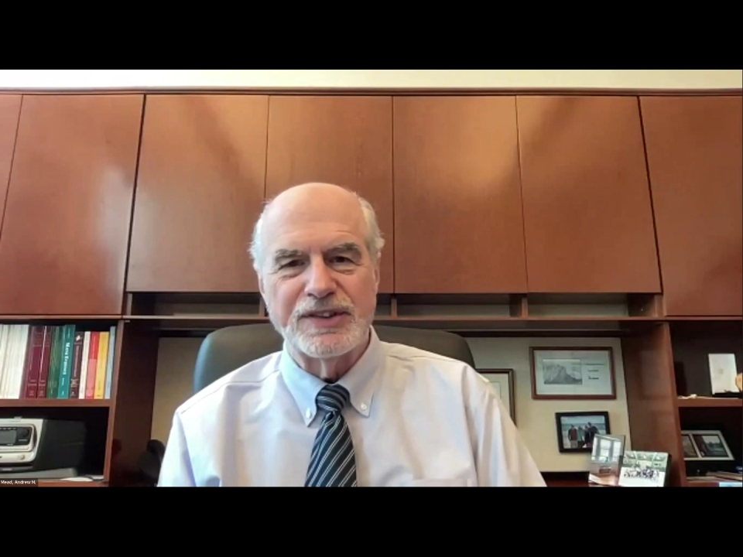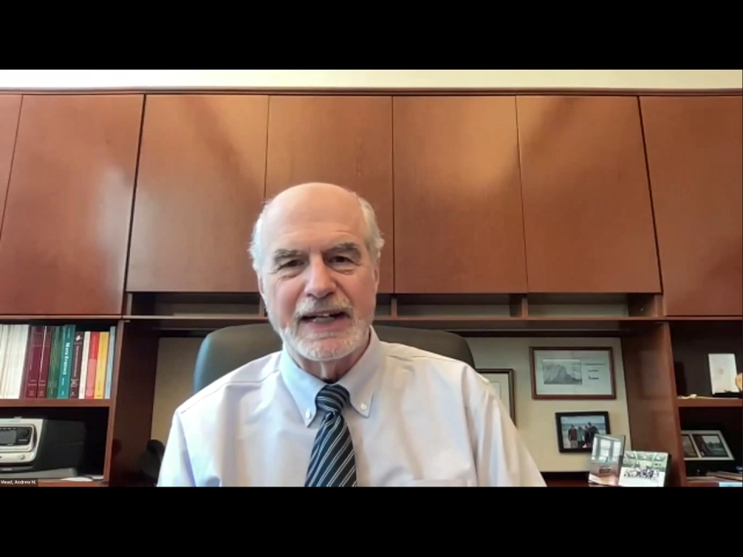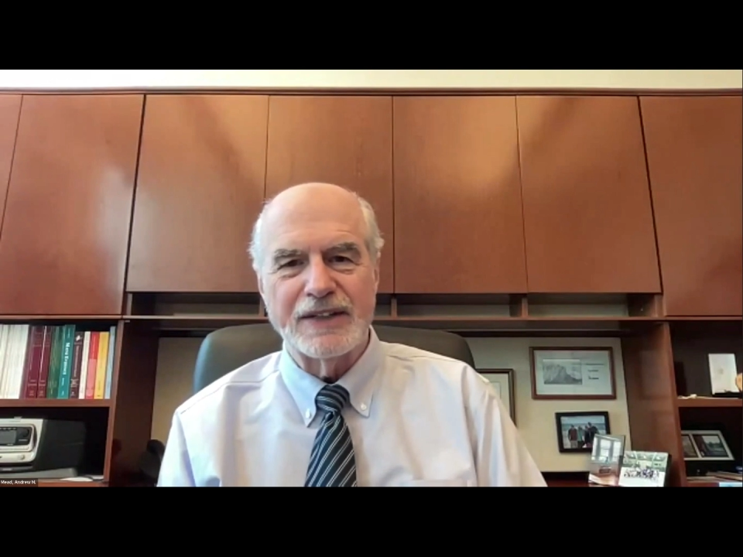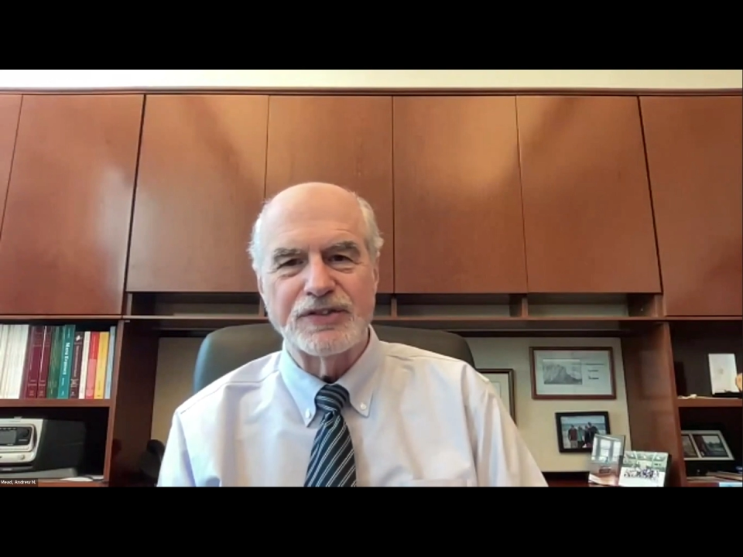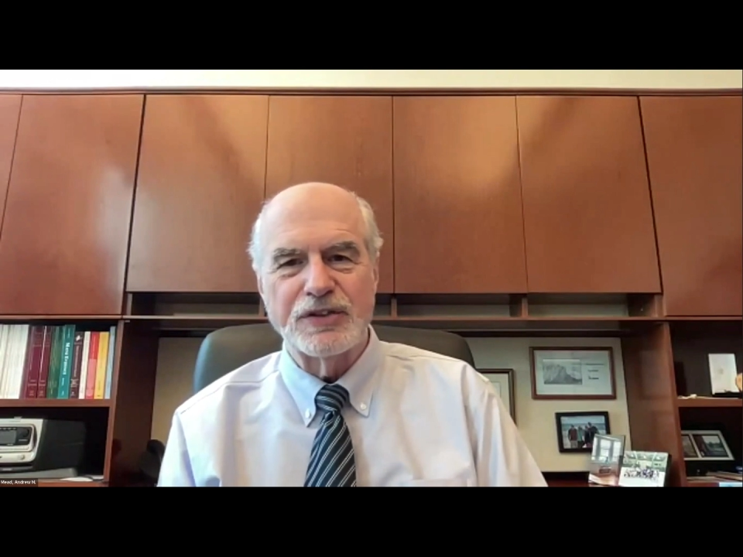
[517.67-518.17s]

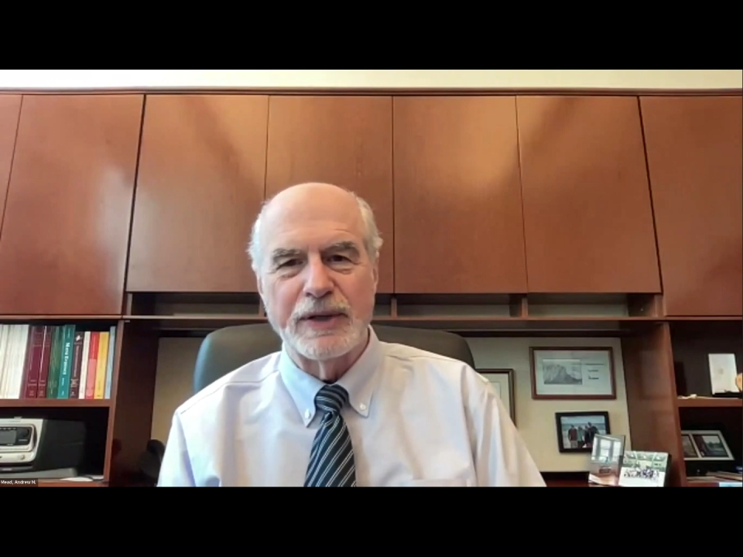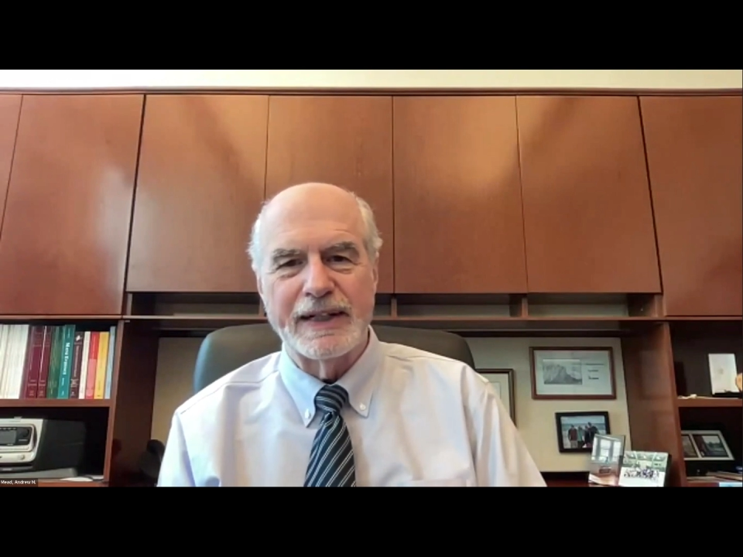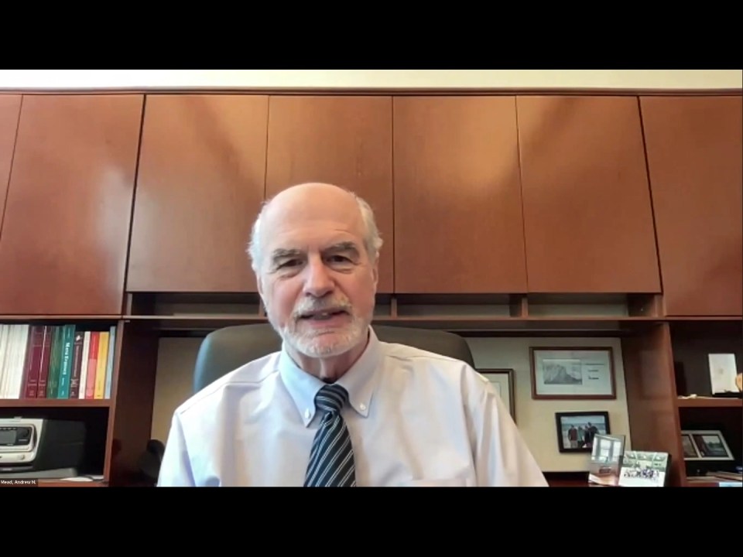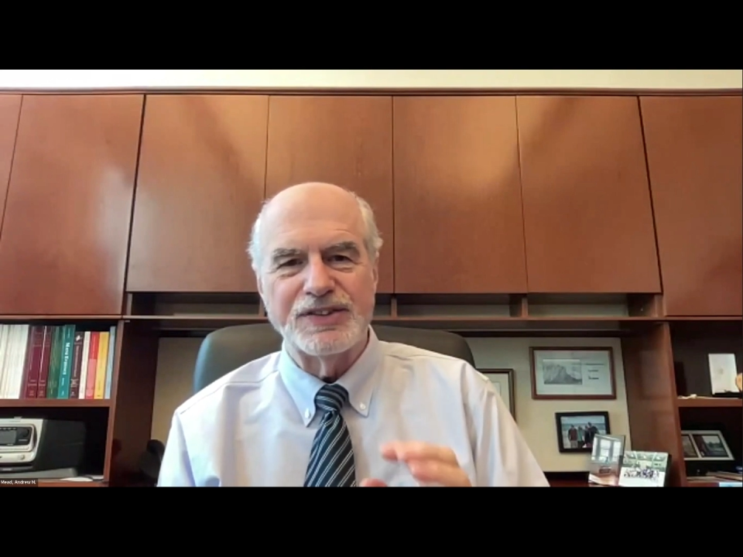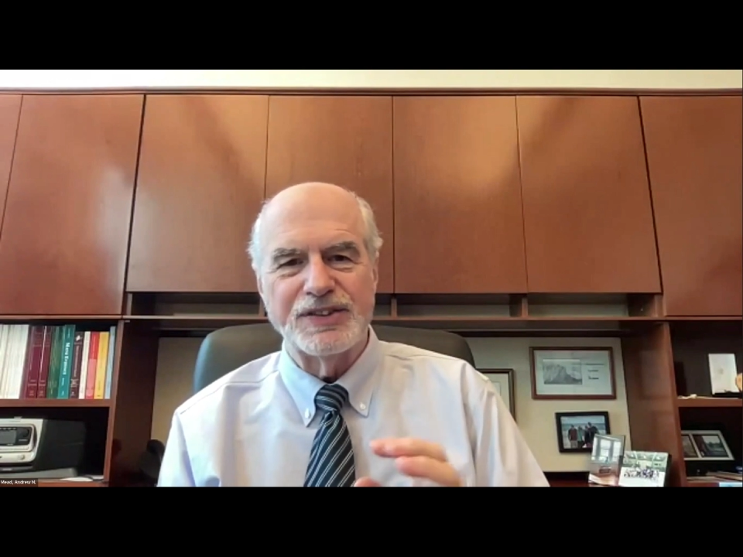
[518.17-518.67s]
Tax Credit